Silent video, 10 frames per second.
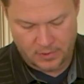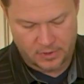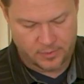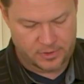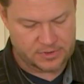
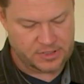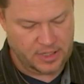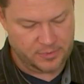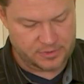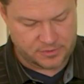I'm gonna
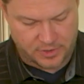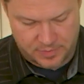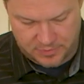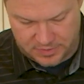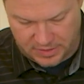stop and
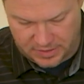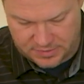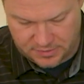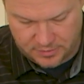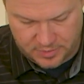scrape the sides
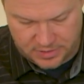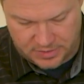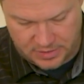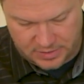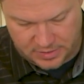a little bit to
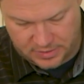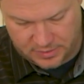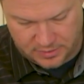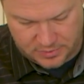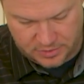get any
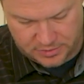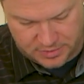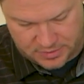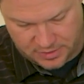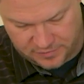of the chunky
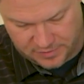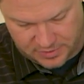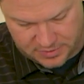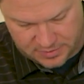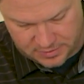stuff that
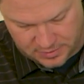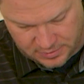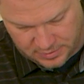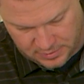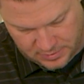isn't
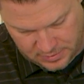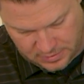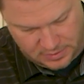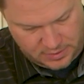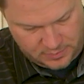
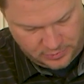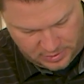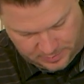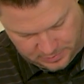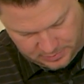getting
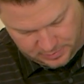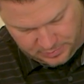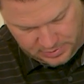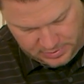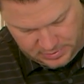properly
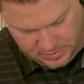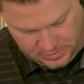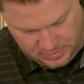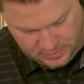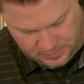blended.